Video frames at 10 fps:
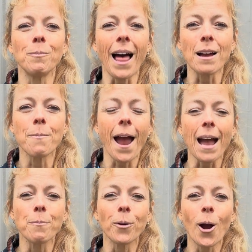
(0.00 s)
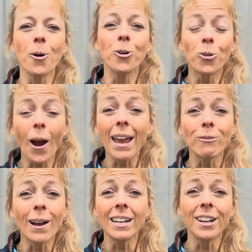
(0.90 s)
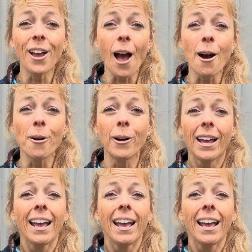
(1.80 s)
BlackPack Pro crate ready to go.